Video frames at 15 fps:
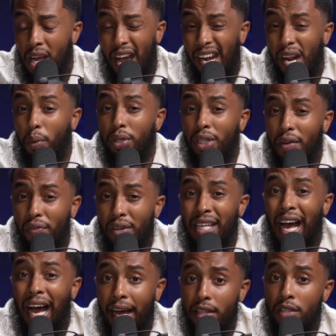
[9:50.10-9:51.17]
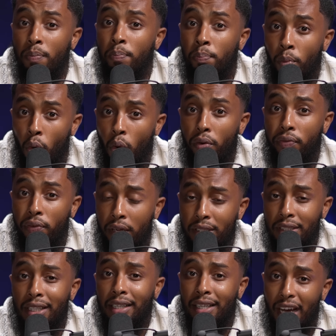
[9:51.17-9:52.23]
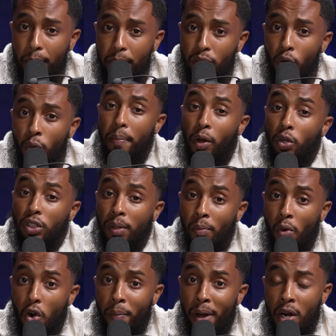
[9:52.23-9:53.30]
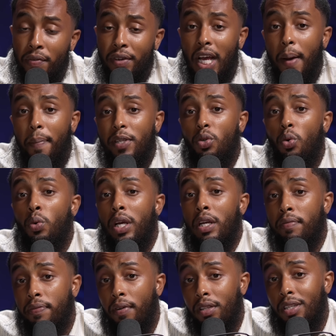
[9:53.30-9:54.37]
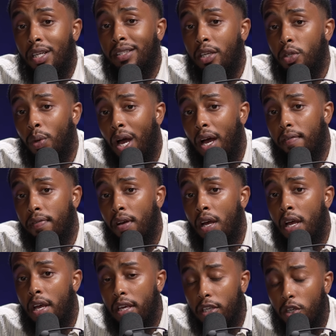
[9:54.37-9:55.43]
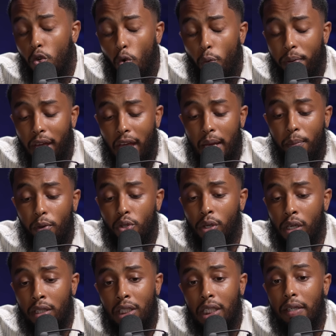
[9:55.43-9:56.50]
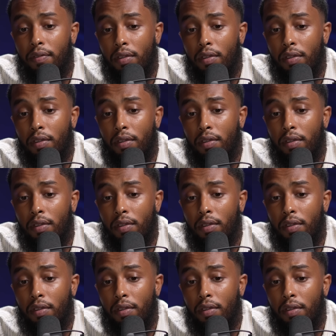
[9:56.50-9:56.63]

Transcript: and I would definitely add more funding capital, because the more amount of capital in funding that you have, you will be able to achieve